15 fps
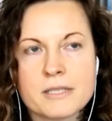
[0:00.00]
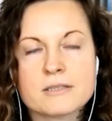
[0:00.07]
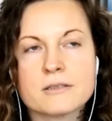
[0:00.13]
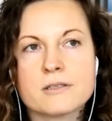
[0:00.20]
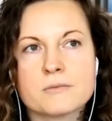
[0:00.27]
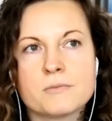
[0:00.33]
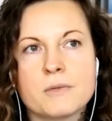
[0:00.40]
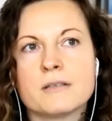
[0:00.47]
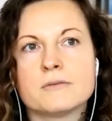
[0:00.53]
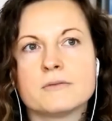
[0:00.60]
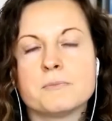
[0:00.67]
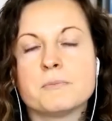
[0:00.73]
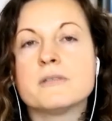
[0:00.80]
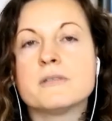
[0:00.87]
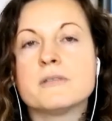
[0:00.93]
So Maslach is one
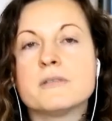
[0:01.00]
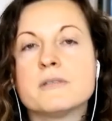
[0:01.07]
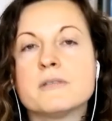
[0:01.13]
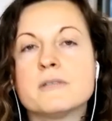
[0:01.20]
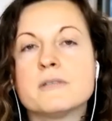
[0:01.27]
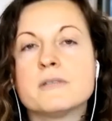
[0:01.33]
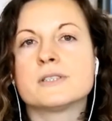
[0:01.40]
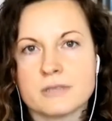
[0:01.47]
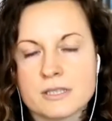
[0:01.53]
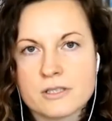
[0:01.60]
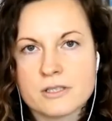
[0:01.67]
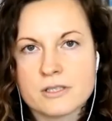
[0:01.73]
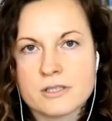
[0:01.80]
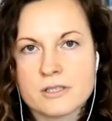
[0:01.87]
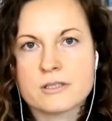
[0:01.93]
of the pivotal
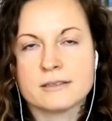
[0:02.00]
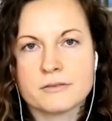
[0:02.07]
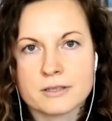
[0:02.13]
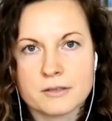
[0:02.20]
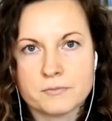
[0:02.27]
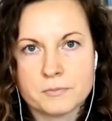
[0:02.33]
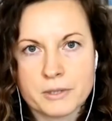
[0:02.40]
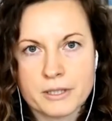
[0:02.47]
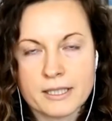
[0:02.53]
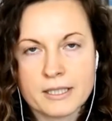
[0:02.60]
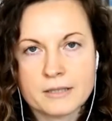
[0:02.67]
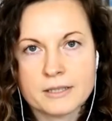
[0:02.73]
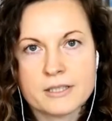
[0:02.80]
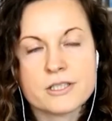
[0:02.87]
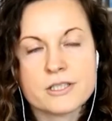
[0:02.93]
researchers in the field of
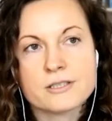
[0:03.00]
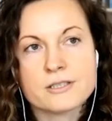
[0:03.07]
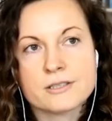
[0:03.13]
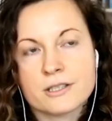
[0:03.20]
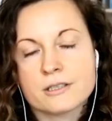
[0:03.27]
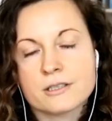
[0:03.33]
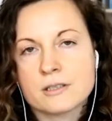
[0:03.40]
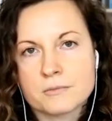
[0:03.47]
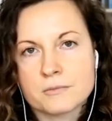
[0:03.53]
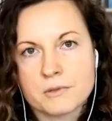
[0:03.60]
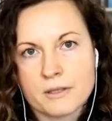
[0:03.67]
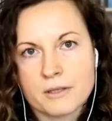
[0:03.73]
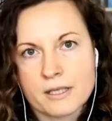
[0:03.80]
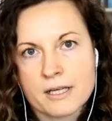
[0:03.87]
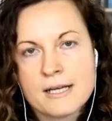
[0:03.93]
burnout, and she started
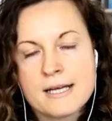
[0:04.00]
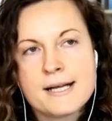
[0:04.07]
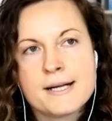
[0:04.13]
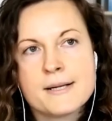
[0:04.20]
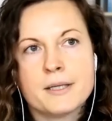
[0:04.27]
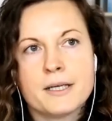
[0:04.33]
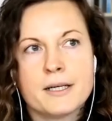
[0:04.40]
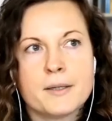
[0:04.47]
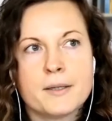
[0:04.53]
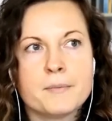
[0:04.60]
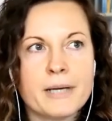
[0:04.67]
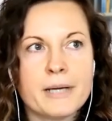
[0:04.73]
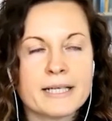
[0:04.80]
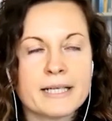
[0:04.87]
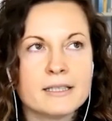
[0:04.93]
her work
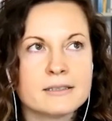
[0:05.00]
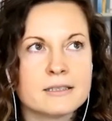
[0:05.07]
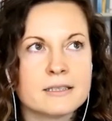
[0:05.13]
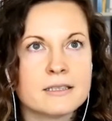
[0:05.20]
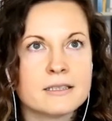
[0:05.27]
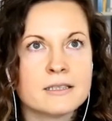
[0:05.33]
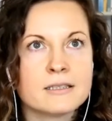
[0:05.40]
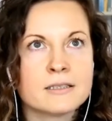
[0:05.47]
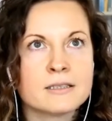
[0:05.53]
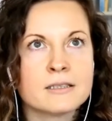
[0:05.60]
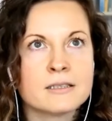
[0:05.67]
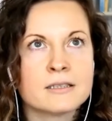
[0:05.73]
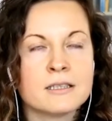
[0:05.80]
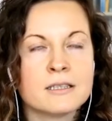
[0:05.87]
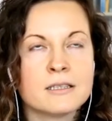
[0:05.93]
uh, back in
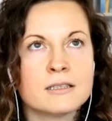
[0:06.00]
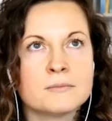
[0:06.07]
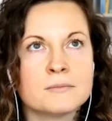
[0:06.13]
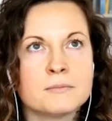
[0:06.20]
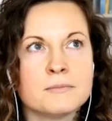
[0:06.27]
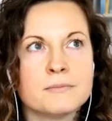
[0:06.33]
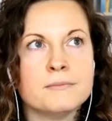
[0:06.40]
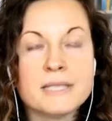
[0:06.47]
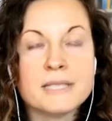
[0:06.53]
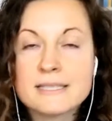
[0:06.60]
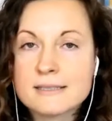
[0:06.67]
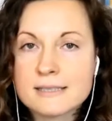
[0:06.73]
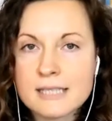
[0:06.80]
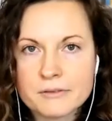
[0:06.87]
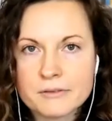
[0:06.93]
the uh,
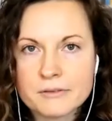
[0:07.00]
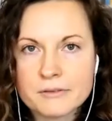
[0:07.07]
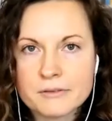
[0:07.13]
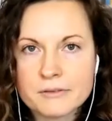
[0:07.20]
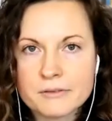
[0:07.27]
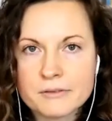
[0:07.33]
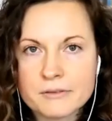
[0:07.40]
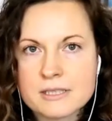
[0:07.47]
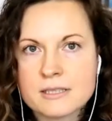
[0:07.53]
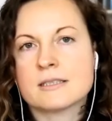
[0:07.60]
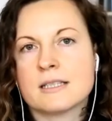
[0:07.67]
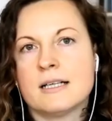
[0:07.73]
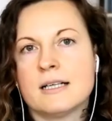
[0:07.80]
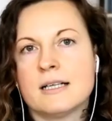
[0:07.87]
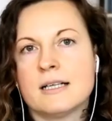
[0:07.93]
mid
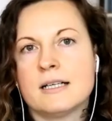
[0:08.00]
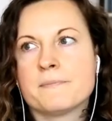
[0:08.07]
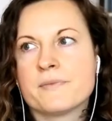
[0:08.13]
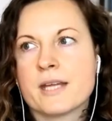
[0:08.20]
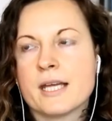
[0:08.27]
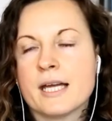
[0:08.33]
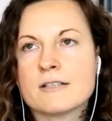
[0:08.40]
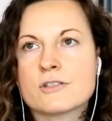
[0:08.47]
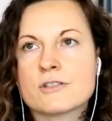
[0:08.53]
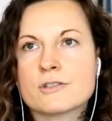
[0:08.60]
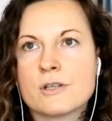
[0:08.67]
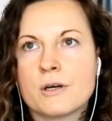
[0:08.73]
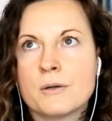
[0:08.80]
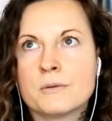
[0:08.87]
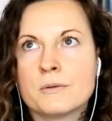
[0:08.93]
70s. Um,
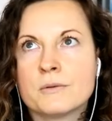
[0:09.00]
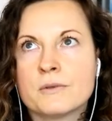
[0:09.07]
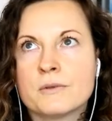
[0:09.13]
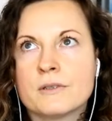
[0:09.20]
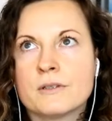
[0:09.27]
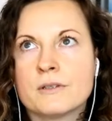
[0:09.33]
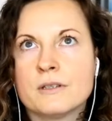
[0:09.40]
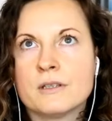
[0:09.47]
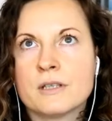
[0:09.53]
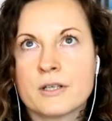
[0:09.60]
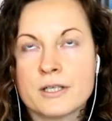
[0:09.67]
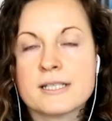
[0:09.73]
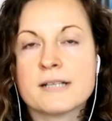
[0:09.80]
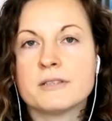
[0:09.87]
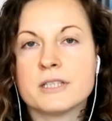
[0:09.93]
and so
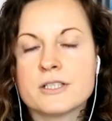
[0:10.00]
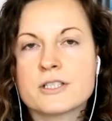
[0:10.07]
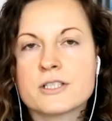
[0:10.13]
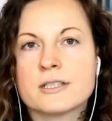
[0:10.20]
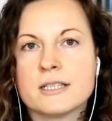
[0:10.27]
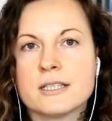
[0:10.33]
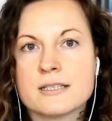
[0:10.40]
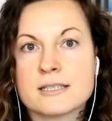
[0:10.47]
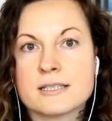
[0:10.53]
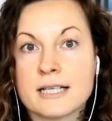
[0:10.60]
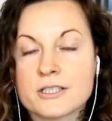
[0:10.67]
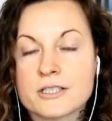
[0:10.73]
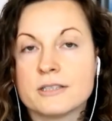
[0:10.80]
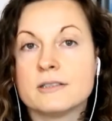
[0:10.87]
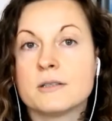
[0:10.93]
her definition
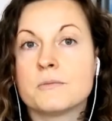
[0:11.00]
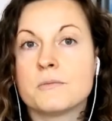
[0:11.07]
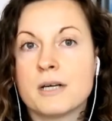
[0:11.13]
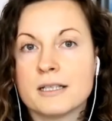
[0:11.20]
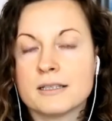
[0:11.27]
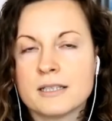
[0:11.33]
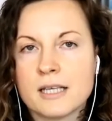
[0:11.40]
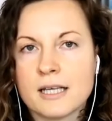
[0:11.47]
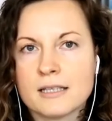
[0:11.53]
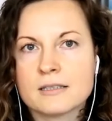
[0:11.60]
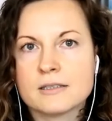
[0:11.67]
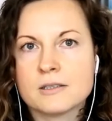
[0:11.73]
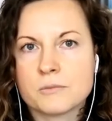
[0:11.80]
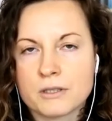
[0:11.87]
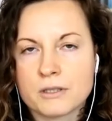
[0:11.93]
is actually the one
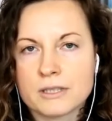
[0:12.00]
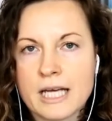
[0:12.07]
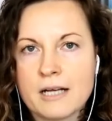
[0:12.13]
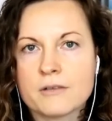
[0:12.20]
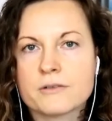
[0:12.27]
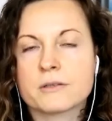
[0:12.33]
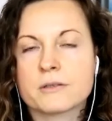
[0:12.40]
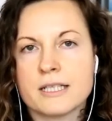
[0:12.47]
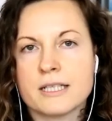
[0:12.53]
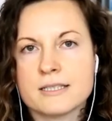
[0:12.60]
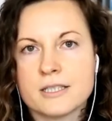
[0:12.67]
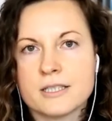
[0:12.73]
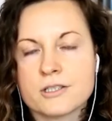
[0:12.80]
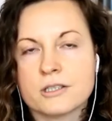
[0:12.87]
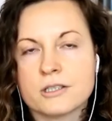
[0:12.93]
that the World Health
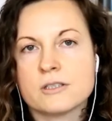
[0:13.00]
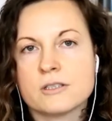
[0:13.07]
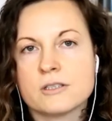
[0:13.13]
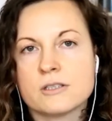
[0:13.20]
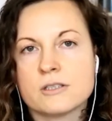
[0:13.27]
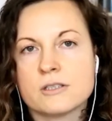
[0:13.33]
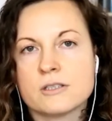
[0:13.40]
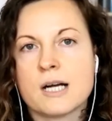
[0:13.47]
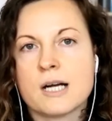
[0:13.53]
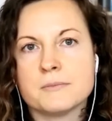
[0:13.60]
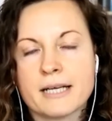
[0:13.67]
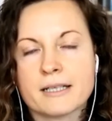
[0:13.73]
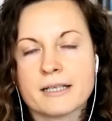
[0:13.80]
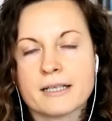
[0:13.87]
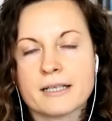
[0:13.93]
Organization
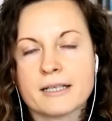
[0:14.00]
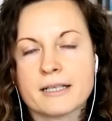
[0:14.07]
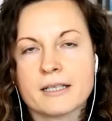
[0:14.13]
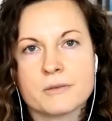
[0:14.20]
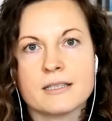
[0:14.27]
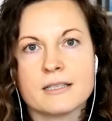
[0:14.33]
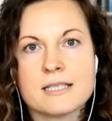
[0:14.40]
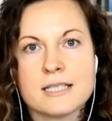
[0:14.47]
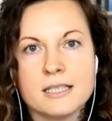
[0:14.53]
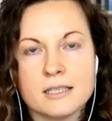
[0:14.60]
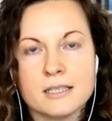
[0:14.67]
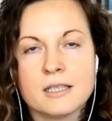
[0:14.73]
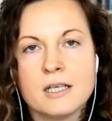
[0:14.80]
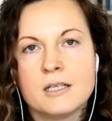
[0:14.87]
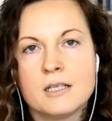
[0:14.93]
adopted back in
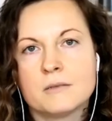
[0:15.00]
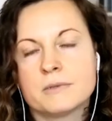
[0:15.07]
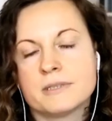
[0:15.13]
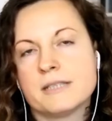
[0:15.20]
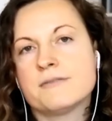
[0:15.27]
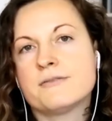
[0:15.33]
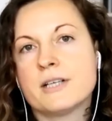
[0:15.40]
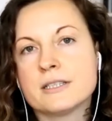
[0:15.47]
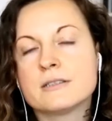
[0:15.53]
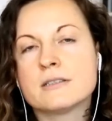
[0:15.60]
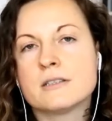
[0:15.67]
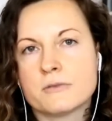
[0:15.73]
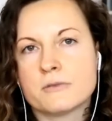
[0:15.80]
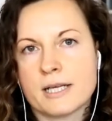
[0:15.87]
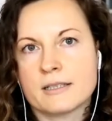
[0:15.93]
2019 when they
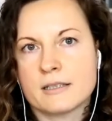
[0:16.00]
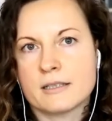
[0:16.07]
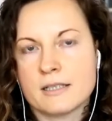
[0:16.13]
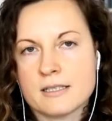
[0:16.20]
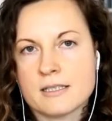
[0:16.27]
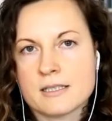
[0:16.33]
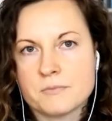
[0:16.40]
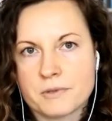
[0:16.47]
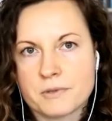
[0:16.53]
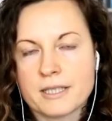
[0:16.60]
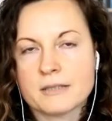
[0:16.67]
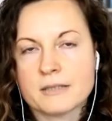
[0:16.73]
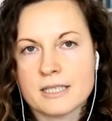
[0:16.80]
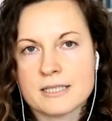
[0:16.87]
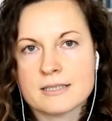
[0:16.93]
finally recognized
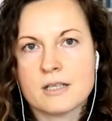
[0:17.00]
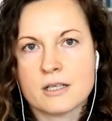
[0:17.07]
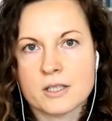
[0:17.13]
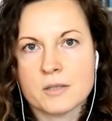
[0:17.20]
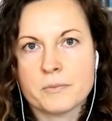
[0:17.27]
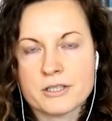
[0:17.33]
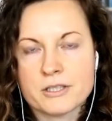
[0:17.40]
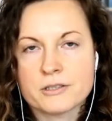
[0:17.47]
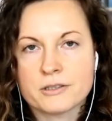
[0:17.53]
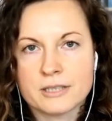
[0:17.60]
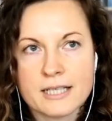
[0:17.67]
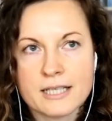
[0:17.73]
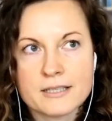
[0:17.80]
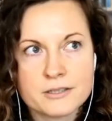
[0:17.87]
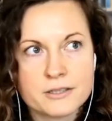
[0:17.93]
burnout as an
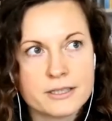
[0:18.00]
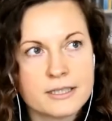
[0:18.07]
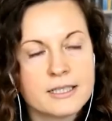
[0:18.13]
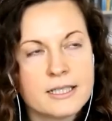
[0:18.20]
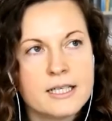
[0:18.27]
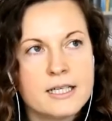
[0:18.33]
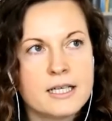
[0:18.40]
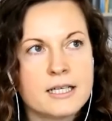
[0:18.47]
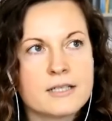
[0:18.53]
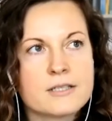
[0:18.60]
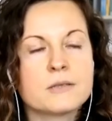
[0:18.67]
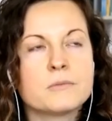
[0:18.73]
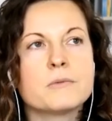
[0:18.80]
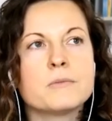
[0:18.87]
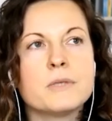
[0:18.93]
occupational hazard.
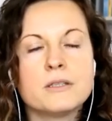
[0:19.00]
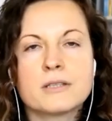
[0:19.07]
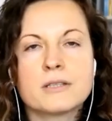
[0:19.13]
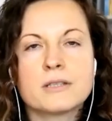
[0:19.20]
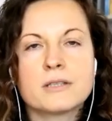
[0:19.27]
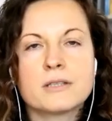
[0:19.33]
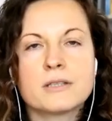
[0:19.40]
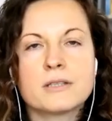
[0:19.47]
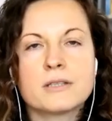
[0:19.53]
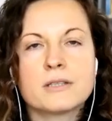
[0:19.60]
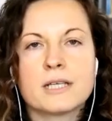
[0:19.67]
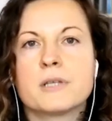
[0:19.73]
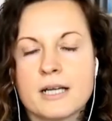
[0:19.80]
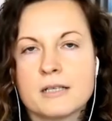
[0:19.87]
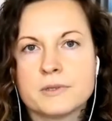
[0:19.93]
And so when we look at
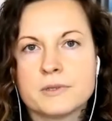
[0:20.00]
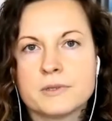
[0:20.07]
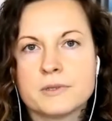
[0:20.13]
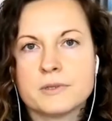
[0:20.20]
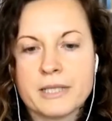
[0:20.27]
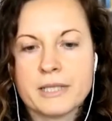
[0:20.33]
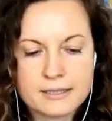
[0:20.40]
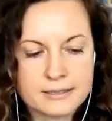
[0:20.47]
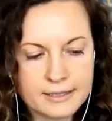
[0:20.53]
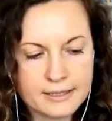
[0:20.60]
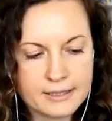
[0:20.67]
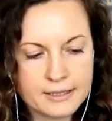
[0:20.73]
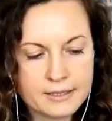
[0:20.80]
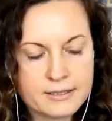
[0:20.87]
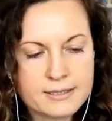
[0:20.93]
burnout, we
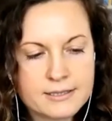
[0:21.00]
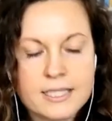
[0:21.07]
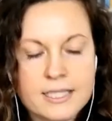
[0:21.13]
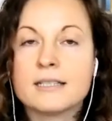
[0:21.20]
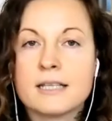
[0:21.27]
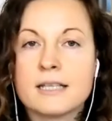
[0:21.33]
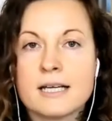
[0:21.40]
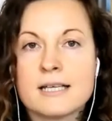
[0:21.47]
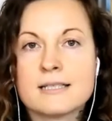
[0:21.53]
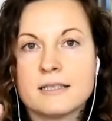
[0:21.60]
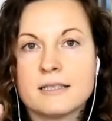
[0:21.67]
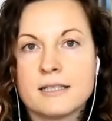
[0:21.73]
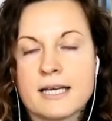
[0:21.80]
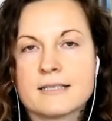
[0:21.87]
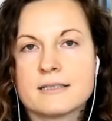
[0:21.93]
basically see it
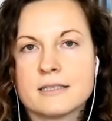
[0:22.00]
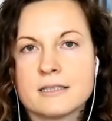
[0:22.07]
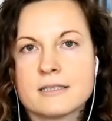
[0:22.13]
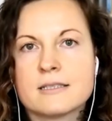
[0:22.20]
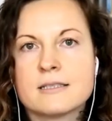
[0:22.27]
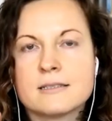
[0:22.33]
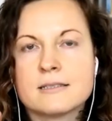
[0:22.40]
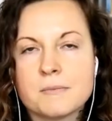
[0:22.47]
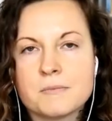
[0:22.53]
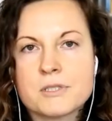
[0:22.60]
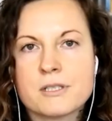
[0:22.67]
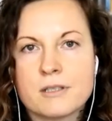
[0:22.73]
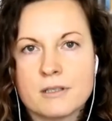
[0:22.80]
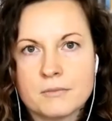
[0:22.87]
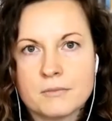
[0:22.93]
as a, as a
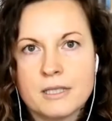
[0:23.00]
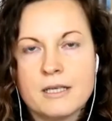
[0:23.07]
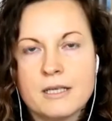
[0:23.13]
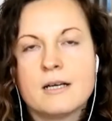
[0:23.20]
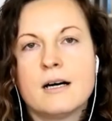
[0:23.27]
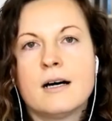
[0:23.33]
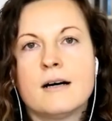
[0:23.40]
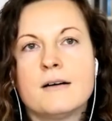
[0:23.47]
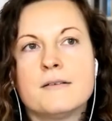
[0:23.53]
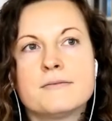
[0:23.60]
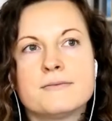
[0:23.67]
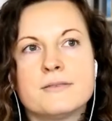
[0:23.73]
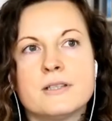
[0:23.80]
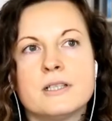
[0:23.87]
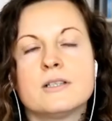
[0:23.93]
symptom
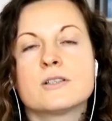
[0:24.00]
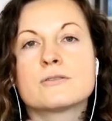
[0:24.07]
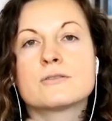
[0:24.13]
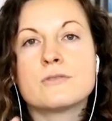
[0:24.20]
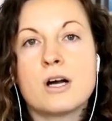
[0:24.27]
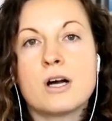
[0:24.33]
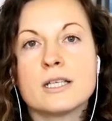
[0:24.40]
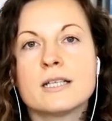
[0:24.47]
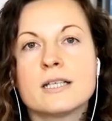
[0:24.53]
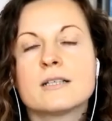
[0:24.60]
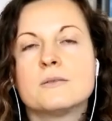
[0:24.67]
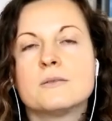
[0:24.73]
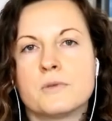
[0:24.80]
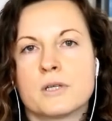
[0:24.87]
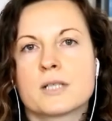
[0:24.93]
of
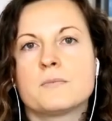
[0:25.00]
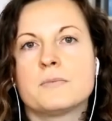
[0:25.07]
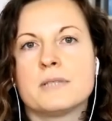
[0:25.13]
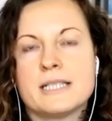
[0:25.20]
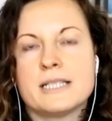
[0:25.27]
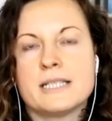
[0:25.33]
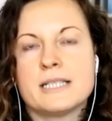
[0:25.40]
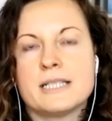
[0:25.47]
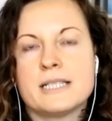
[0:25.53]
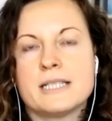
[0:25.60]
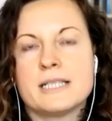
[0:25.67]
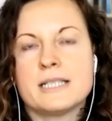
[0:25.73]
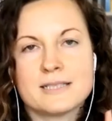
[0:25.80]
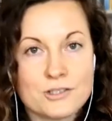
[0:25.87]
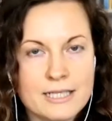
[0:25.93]
chronic workplace
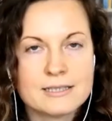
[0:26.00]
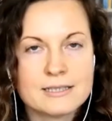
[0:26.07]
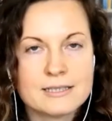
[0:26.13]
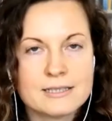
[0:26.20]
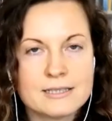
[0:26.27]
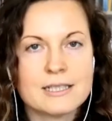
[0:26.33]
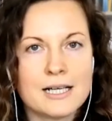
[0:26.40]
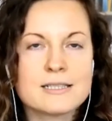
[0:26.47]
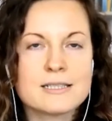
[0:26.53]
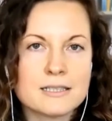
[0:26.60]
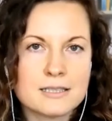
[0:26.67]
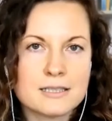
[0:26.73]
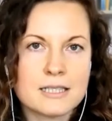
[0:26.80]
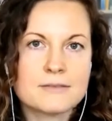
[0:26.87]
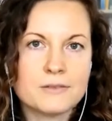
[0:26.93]
stress
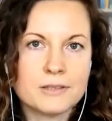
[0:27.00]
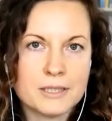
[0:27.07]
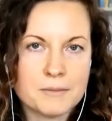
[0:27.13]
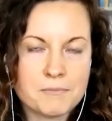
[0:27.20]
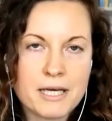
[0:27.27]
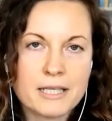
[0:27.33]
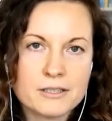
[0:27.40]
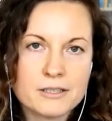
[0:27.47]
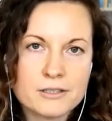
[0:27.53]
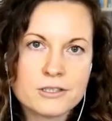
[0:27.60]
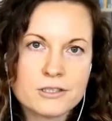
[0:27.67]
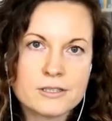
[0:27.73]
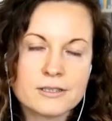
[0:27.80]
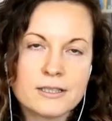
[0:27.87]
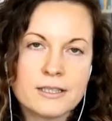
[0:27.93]
unsuccessfully
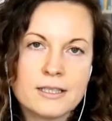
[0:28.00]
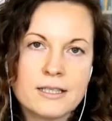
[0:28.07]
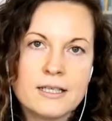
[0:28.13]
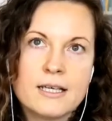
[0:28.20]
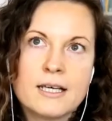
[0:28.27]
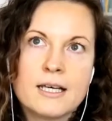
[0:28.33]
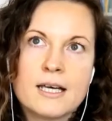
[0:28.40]
managed.